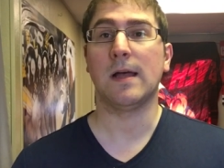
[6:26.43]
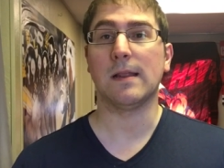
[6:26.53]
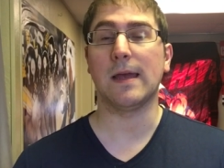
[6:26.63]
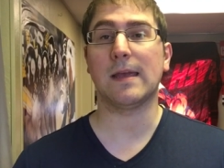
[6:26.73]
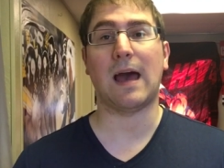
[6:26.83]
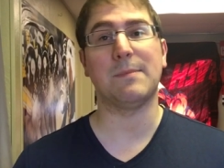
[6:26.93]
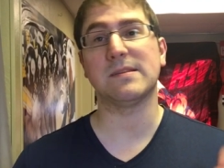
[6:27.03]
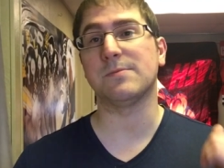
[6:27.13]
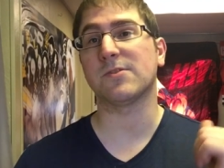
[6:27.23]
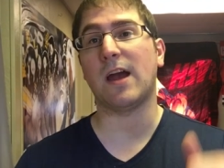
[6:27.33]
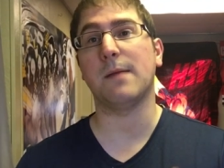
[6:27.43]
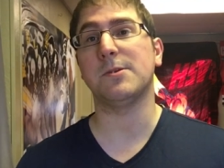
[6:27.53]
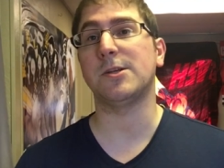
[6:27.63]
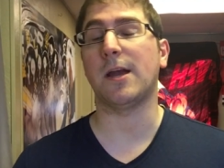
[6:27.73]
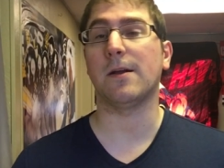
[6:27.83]
like, comment, subscribe,
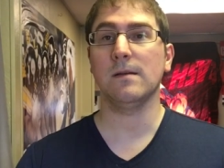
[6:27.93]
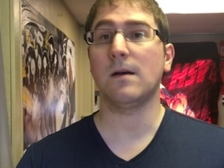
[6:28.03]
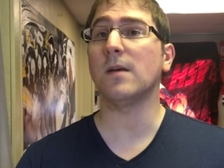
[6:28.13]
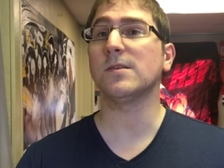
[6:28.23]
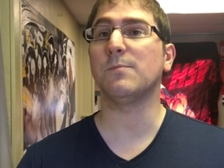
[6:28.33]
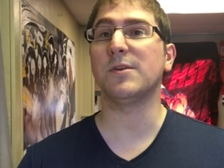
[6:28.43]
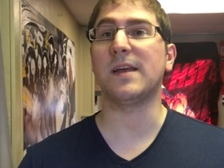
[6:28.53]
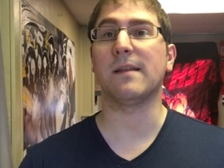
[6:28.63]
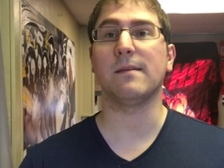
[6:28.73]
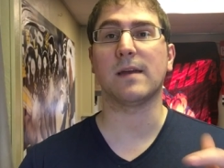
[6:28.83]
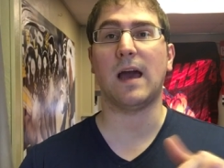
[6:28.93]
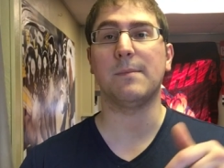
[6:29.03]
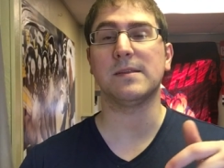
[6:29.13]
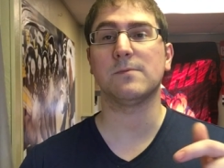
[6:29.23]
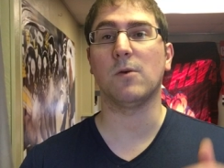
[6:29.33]
share. Also put down in the
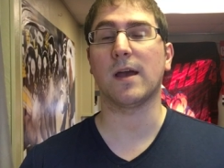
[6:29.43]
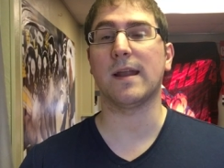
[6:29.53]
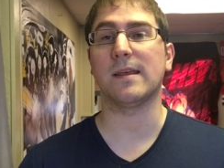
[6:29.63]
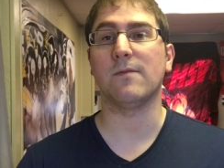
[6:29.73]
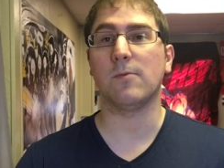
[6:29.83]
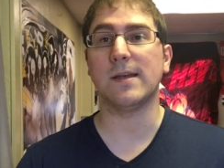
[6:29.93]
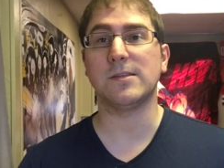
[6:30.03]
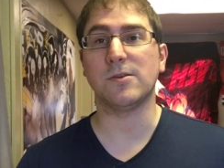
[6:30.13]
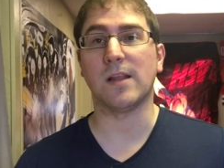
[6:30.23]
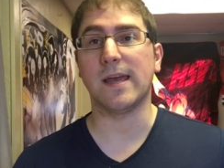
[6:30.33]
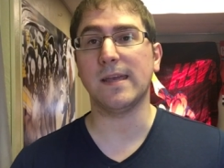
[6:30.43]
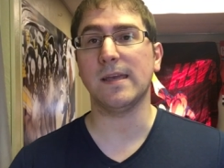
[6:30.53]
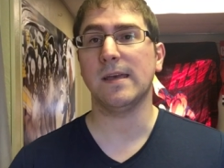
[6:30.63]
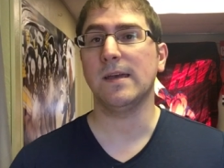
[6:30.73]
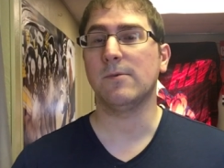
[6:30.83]
comments what kind of giveaways you'd
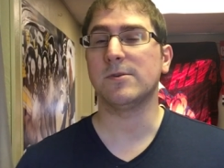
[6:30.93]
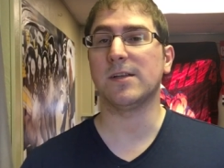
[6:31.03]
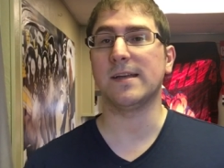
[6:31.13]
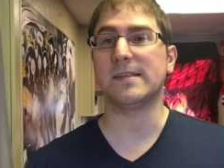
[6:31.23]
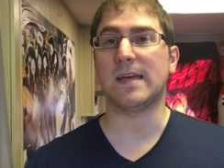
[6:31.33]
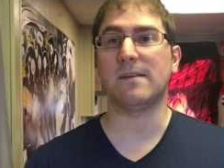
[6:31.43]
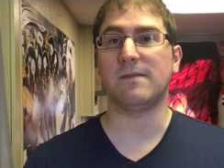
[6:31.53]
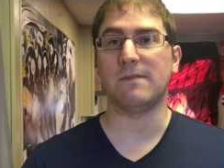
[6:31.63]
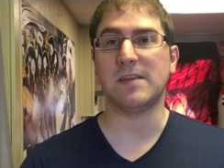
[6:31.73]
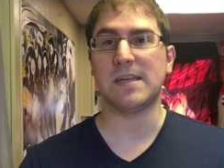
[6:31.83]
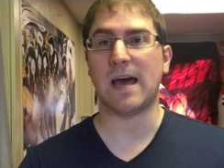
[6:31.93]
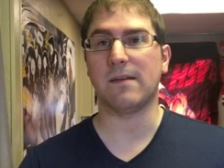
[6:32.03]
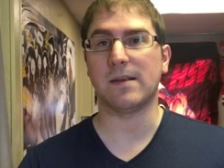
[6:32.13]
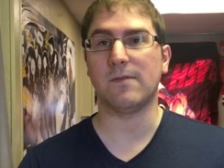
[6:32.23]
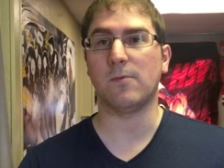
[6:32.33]
like. Would you like 10 to $15
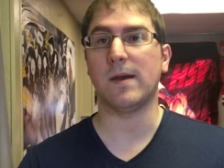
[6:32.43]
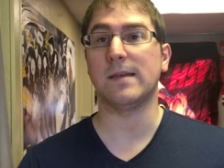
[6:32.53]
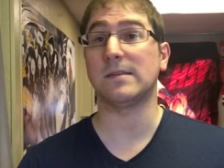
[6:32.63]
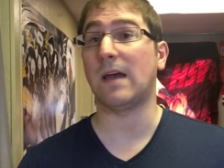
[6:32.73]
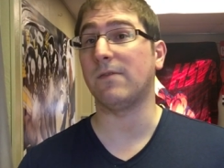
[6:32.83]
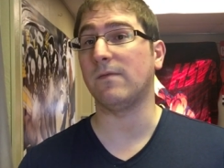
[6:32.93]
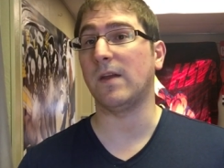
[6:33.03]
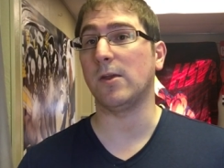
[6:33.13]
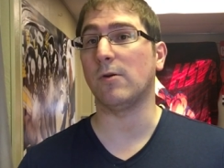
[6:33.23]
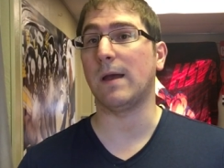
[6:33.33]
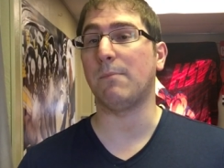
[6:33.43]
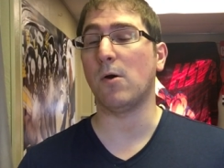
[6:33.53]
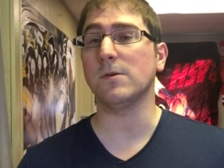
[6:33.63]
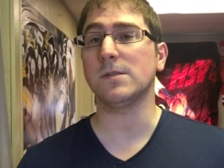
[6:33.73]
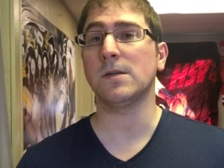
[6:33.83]
giveaways every video I
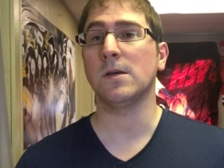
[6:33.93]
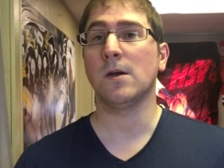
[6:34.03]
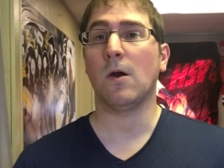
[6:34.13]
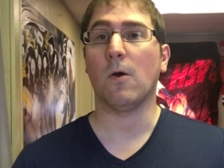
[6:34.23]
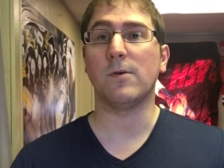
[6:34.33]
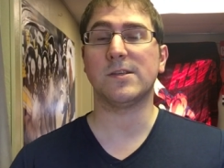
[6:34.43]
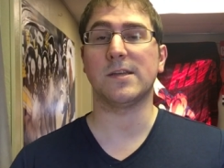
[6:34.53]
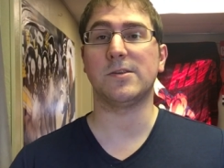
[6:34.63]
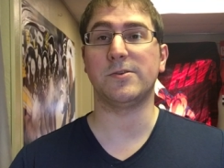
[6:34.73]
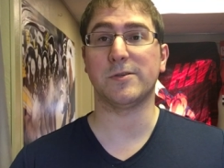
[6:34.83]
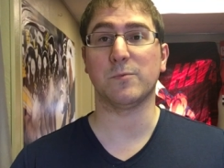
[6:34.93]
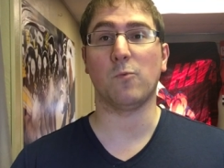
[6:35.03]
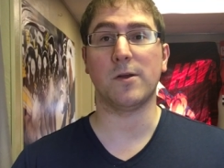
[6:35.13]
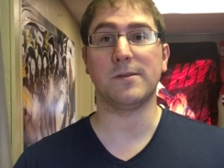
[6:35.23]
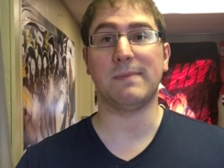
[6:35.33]
post? or would you like to do just
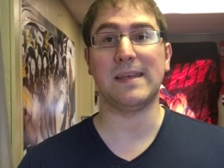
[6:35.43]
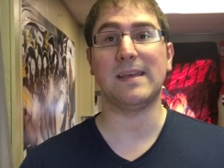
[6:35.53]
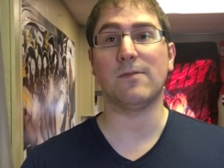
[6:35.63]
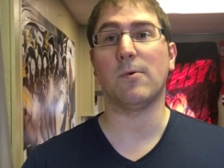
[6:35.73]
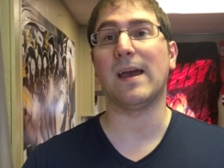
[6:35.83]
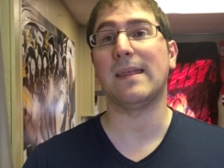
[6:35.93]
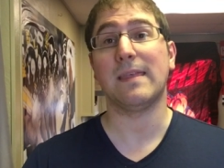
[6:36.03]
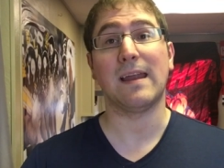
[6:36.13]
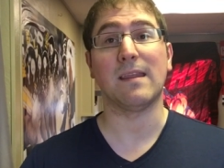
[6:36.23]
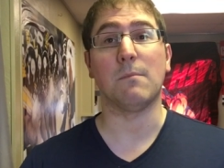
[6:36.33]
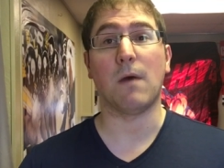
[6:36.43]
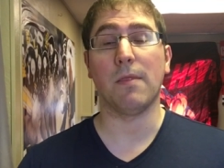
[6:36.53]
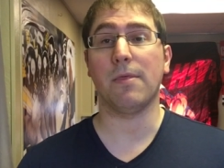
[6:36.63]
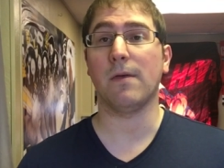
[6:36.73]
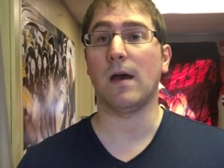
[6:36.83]
one big giveaway at the end of the
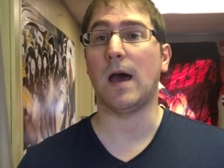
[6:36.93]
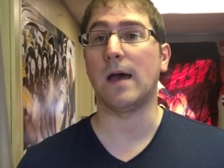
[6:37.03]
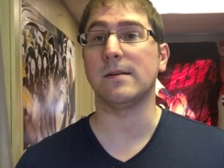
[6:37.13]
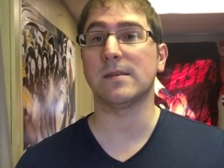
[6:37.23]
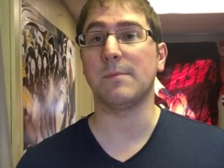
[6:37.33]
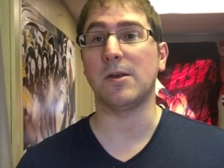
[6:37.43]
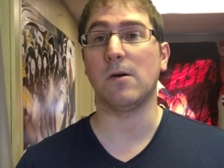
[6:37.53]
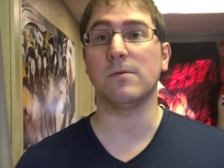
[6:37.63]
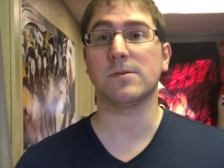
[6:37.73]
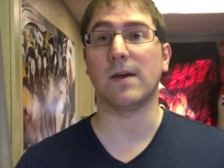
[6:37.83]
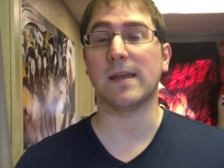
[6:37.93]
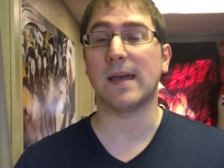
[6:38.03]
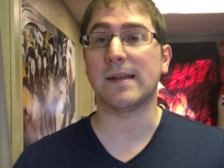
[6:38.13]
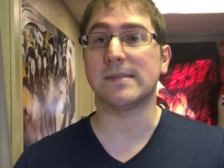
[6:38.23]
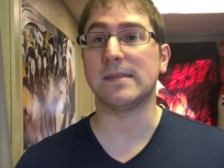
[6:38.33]
month? Uh, just let me know so I can
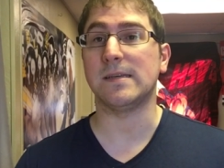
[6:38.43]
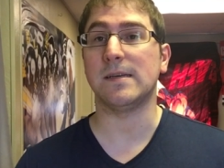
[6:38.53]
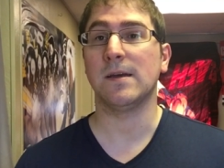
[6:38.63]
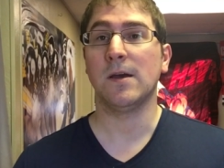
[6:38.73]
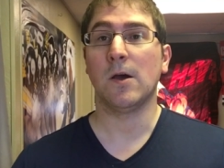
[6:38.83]
kind of see